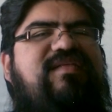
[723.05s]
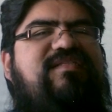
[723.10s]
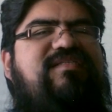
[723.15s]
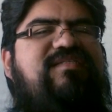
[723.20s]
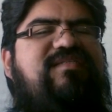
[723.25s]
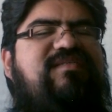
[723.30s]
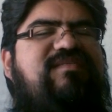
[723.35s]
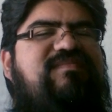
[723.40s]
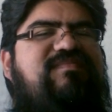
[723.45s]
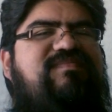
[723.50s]

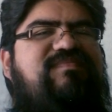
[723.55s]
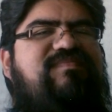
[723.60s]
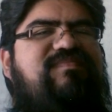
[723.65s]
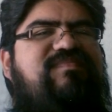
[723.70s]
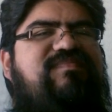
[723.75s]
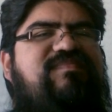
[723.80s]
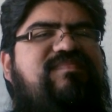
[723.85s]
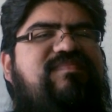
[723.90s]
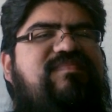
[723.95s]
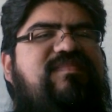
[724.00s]
It's
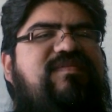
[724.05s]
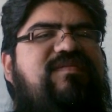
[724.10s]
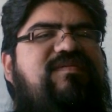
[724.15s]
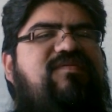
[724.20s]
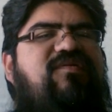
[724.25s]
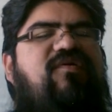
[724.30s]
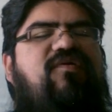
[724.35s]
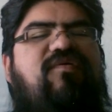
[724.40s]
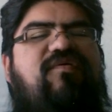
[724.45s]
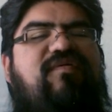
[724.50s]

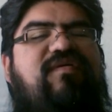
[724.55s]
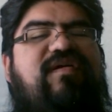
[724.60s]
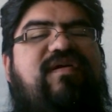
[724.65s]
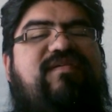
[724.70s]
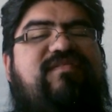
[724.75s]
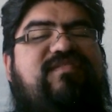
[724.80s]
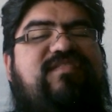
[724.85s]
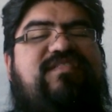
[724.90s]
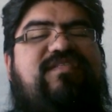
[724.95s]
or it's